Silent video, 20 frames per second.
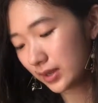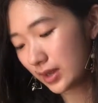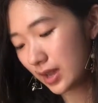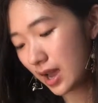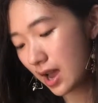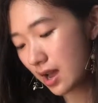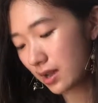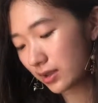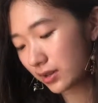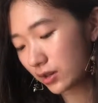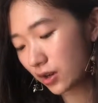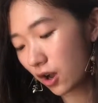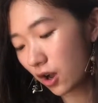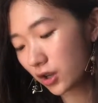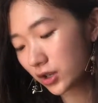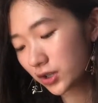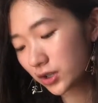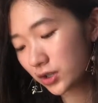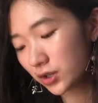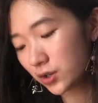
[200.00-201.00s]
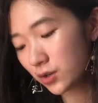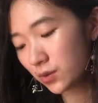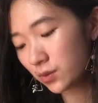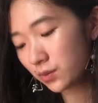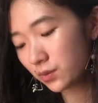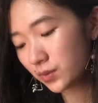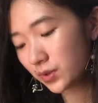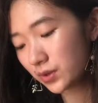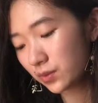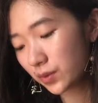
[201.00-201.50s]
yeah, the
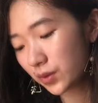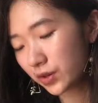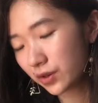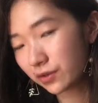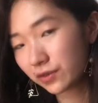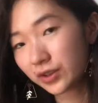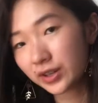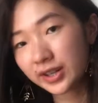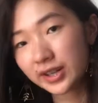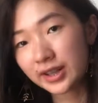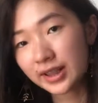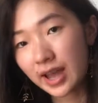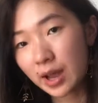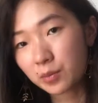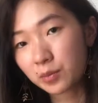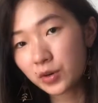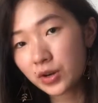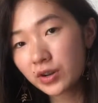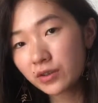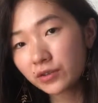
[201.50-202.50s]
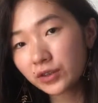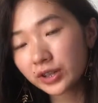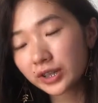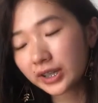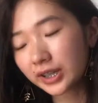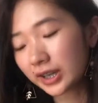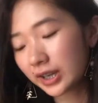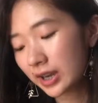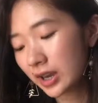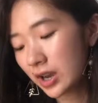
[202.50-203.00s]
costumes were really elaborate,
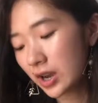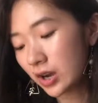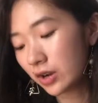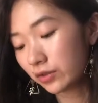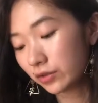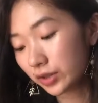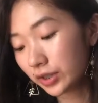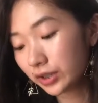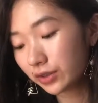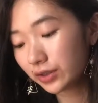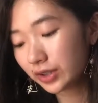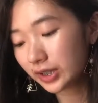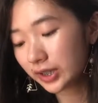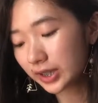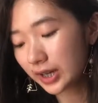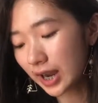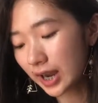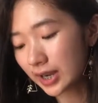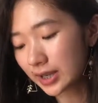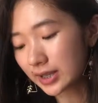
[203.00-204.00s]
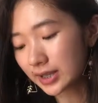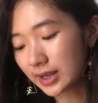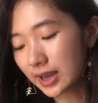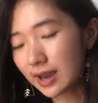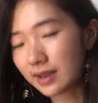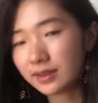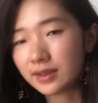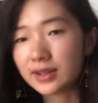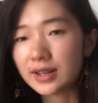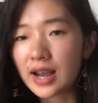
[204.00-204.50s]
really nice,
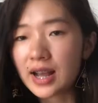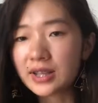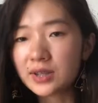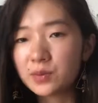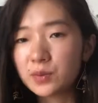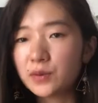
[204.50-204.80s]
and the dance